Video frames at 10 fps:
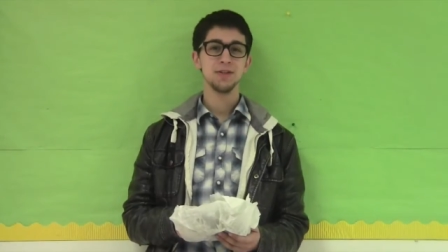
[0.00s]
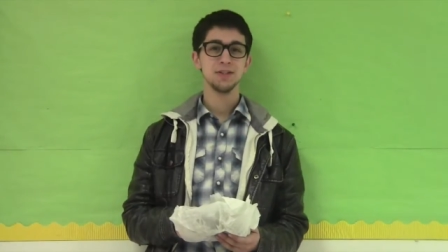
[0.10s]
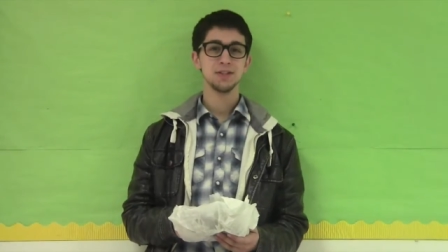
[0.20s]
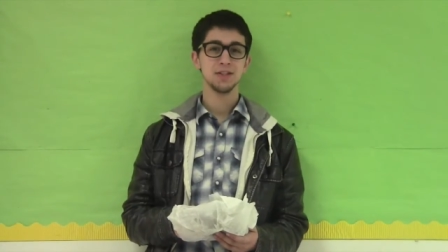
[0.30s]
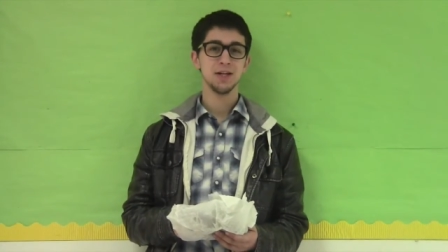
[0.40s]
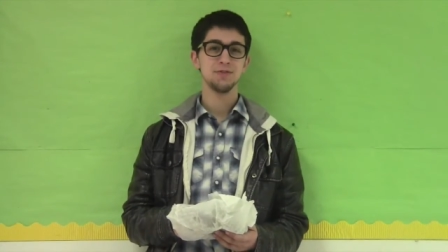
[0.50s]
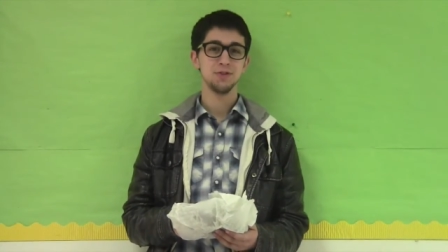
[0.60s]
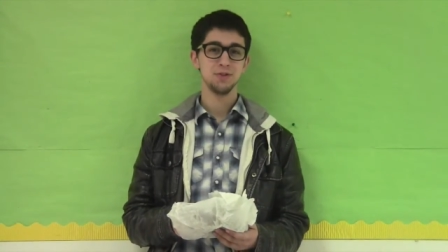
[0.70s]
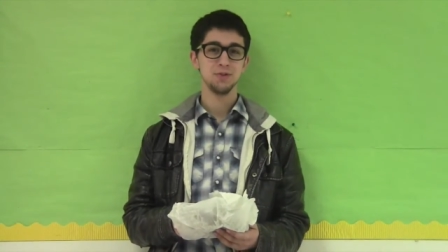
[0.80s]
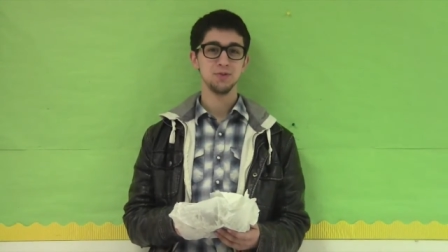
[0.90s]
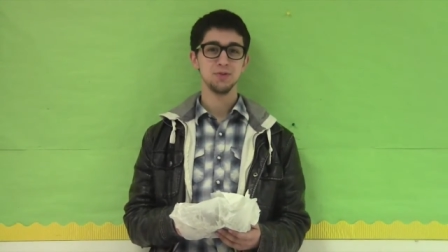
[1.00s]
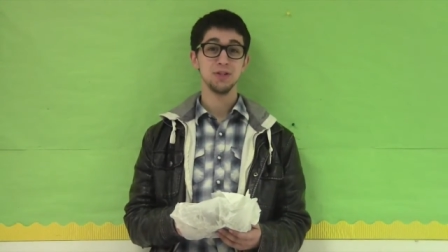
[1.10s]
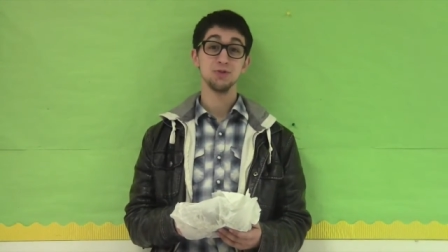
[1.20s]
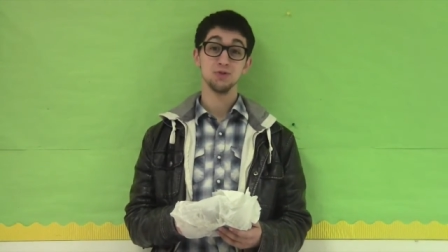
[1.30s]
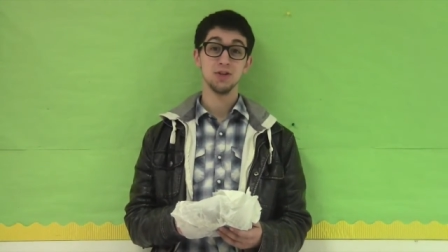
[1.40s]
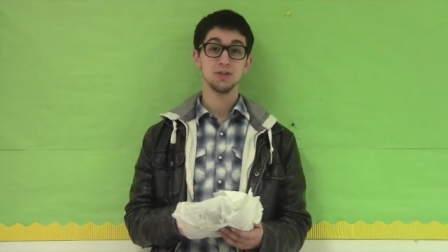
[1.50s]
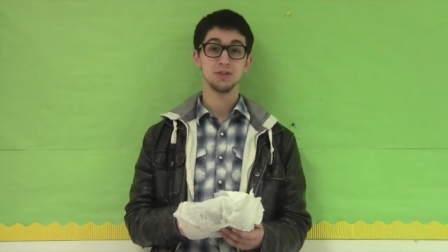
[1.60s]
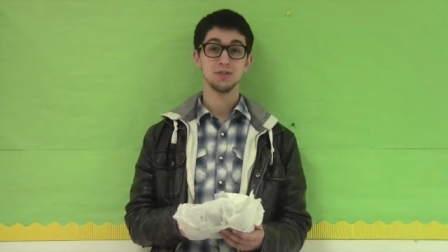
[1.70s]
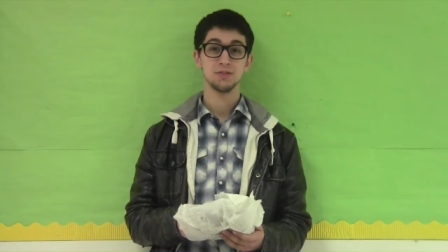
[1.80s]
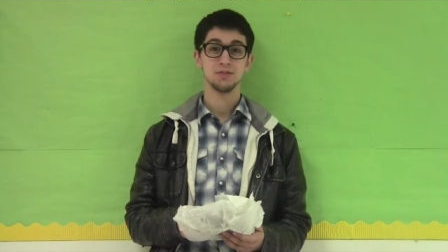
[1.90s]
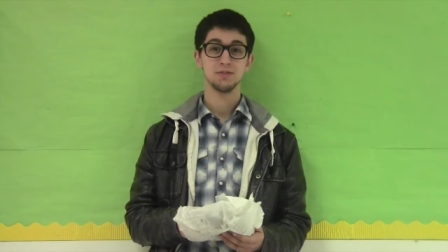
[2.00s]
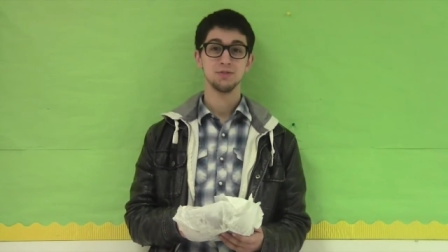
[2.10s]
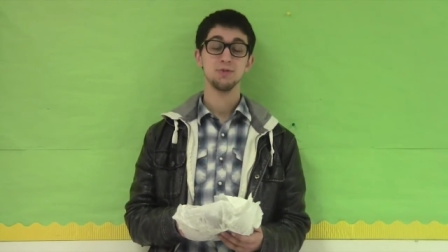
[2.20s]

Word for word: things in life to do.